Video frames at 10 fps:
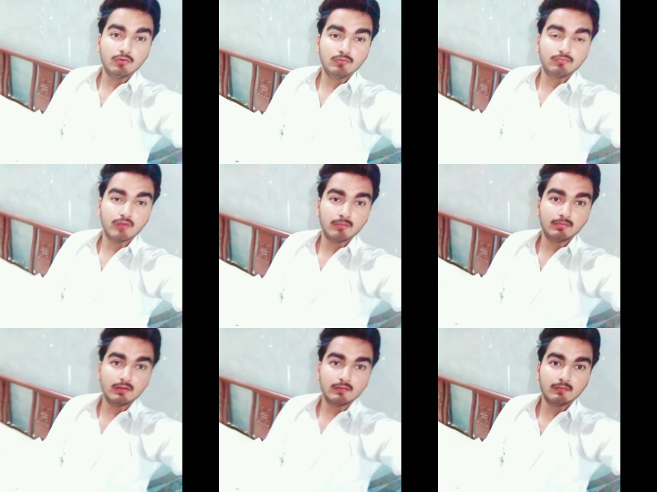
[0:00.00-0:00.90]
family.
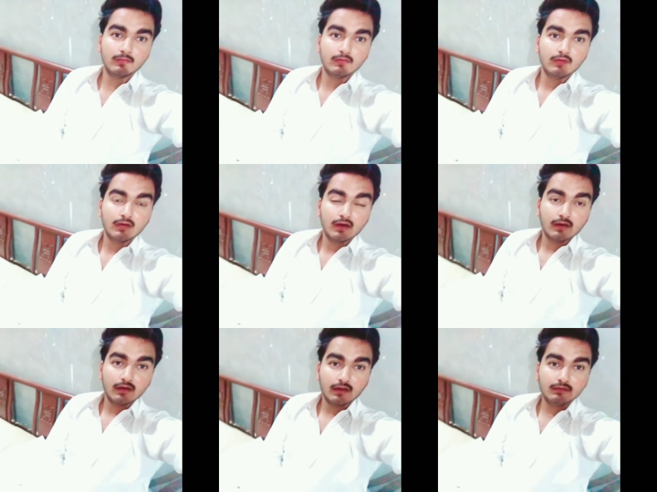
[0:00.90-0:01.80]

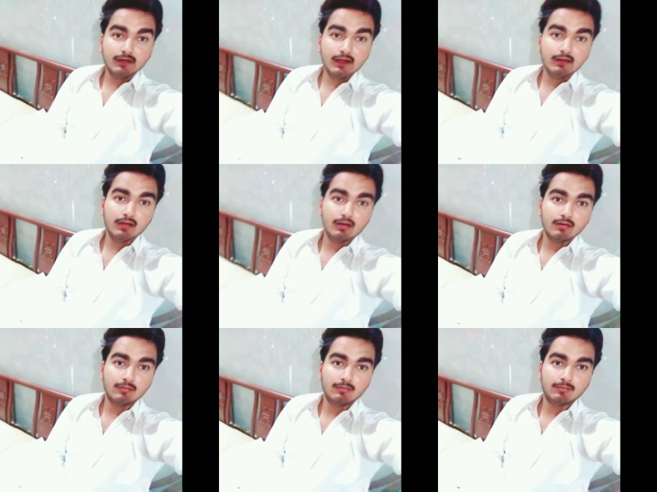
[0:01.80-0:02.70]
Hasnan here.
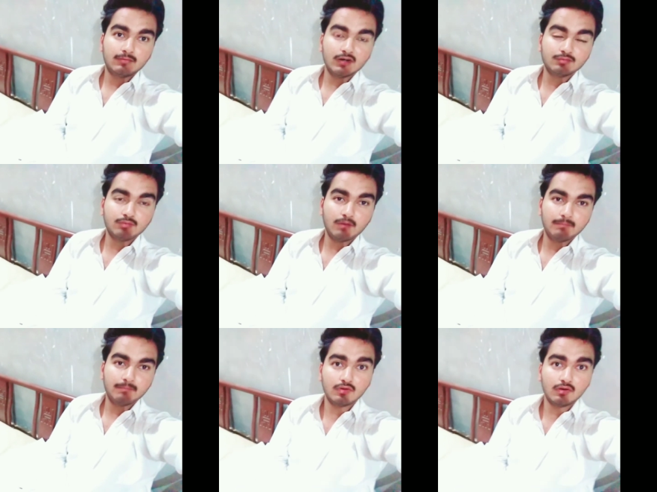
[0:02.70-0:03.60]
What's poppin'?
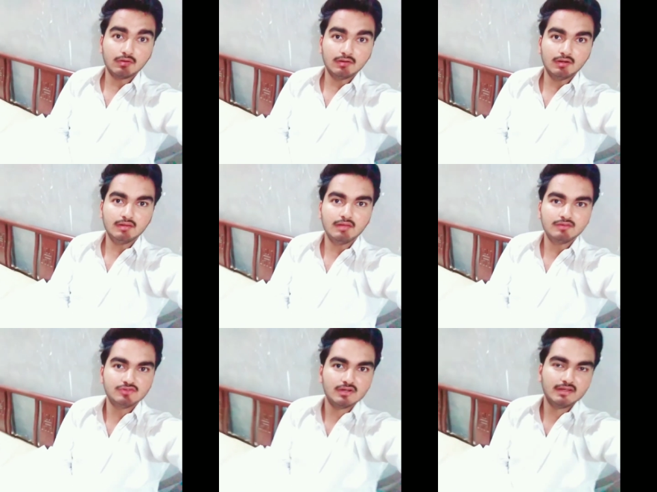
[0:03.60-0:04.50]
It is
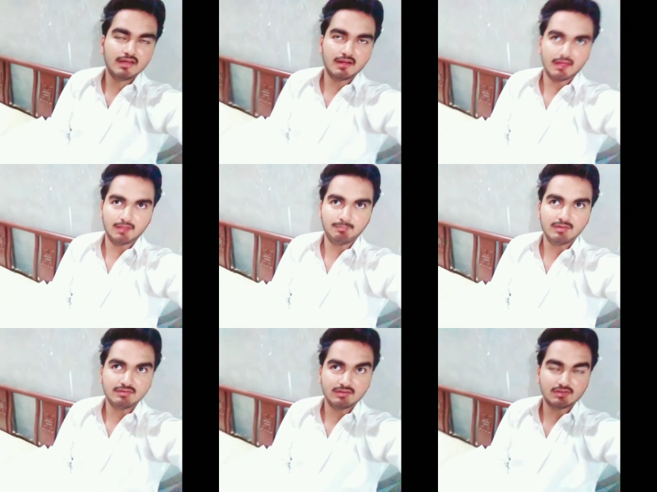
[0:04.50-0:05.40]
actually an
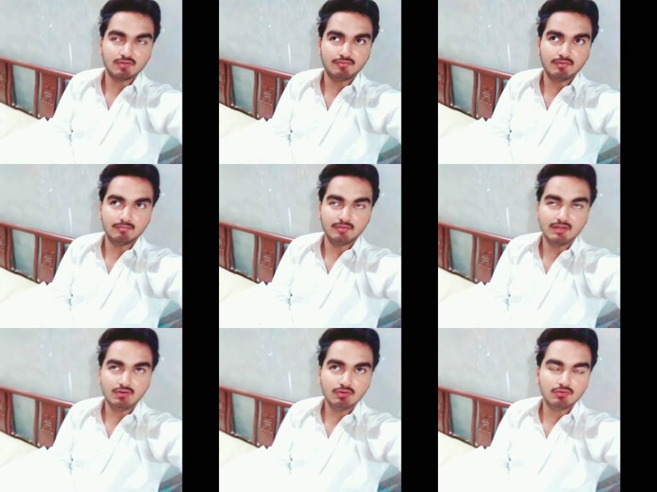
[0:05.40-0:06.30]
appreciation video
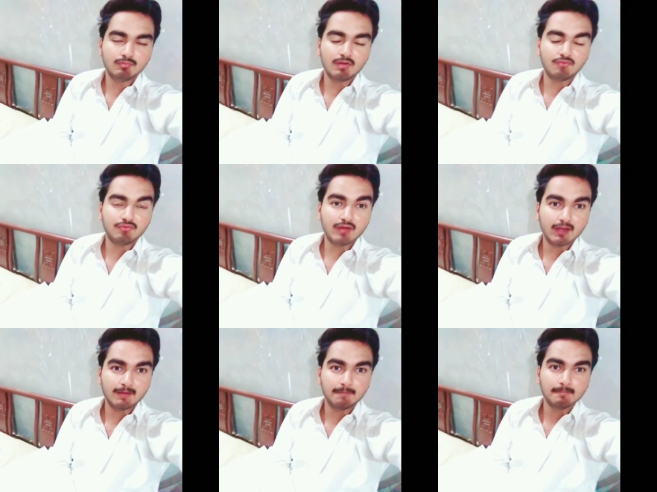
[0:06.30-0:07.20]
to my friend.
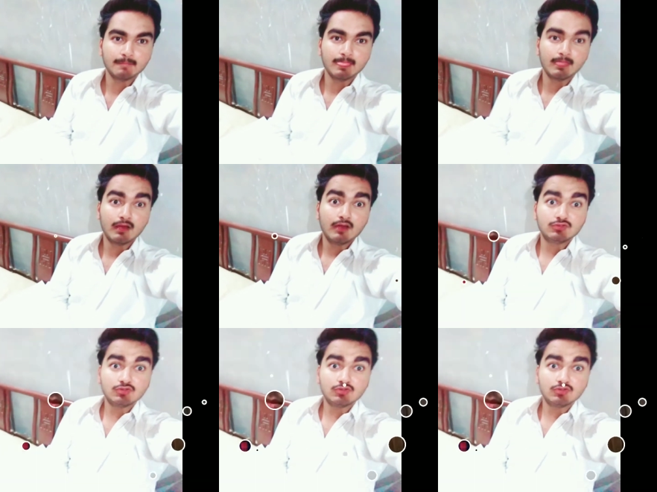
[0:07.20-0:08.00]
So.